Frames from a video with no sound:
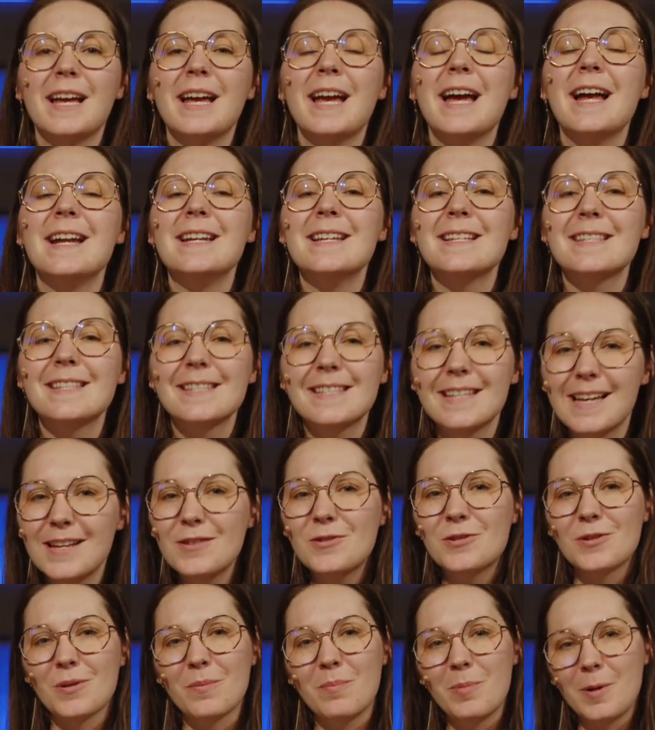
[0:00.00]
and
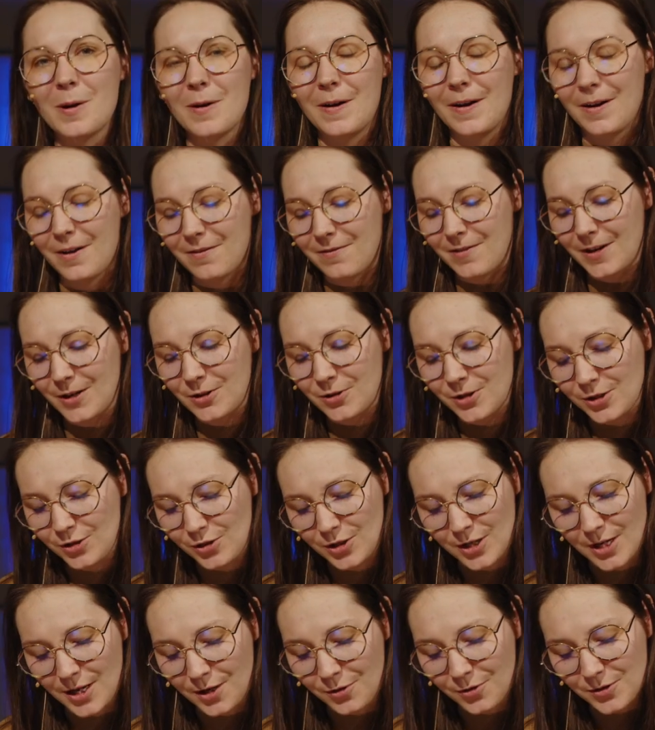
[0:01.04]
essential part of our
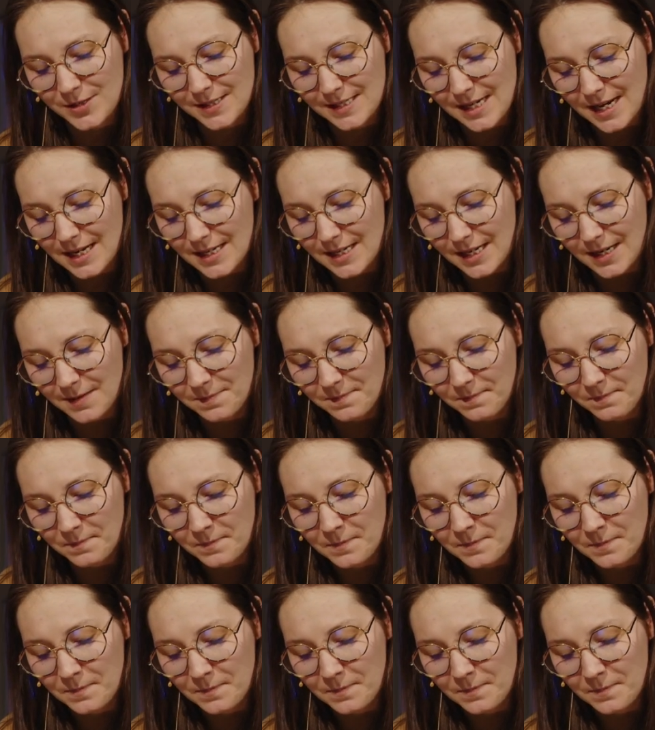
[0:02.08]
Christian understanding.